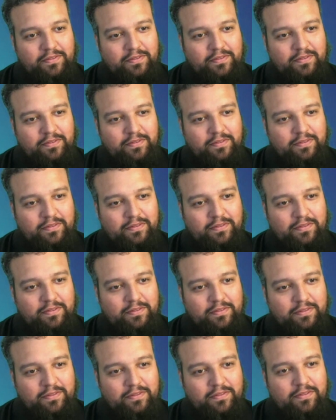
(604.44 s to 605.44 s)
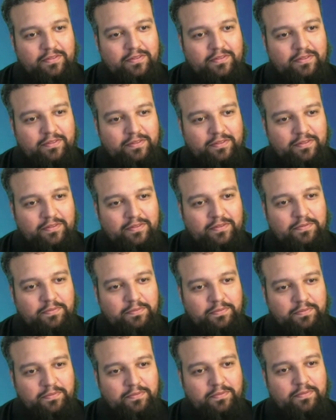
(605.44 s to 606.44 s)

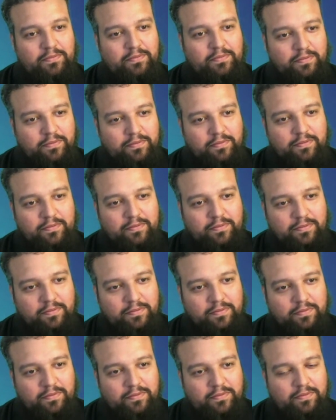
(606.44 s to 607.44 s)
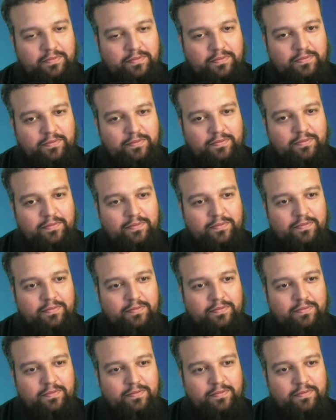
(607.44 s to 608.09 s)
The person shown says nothing.